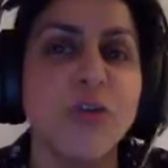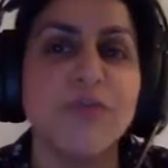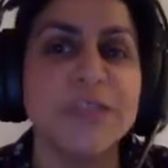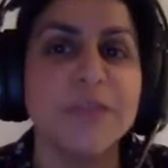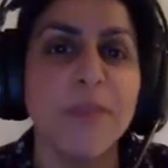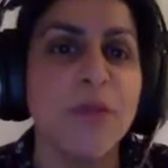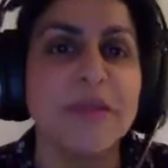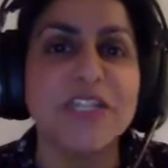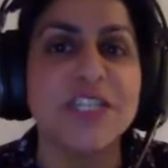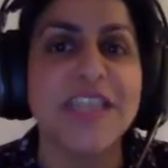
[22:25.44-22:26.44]
to obviously my
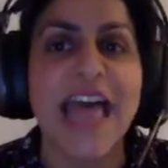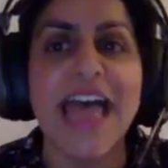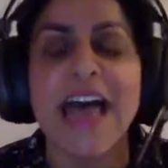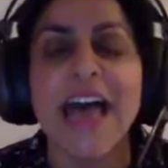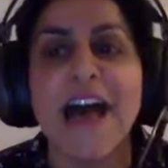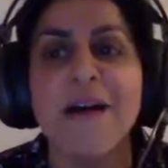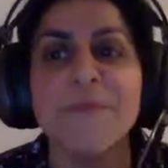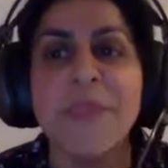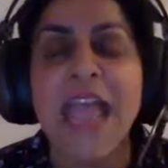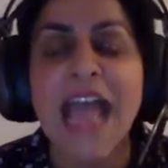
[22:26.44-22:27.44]
pupillage there.
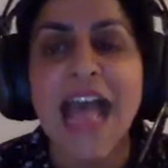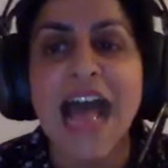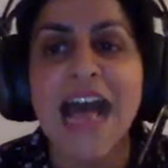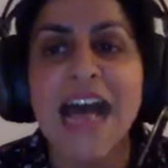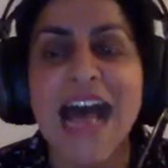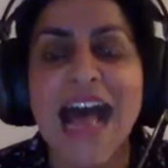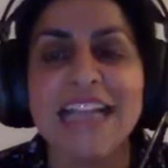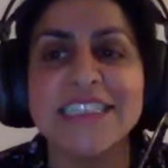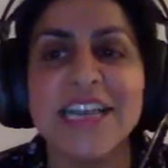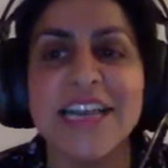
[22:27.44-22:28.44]
Um, uh,
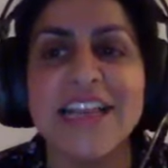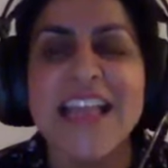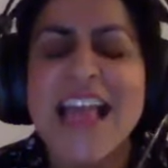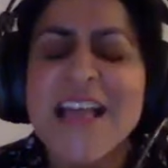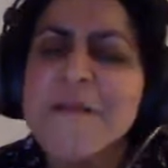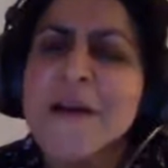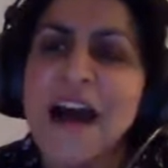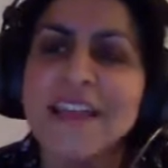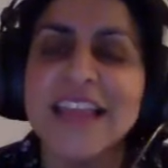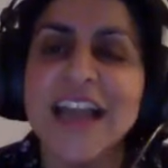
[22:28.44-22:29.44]
had a,
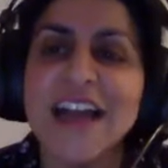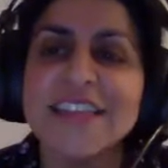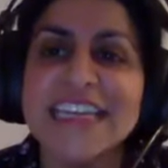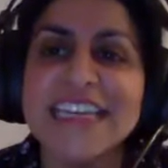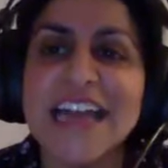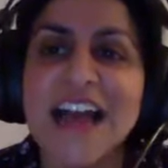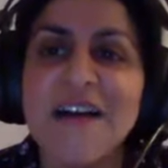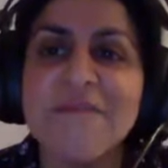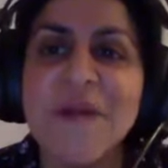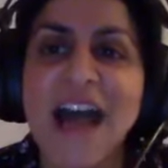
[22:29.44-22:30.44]
I, think I think
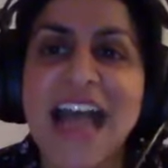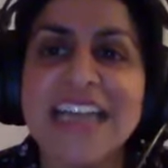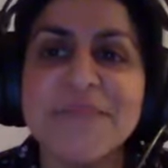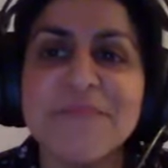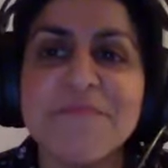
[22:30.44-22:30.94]
um, I had a,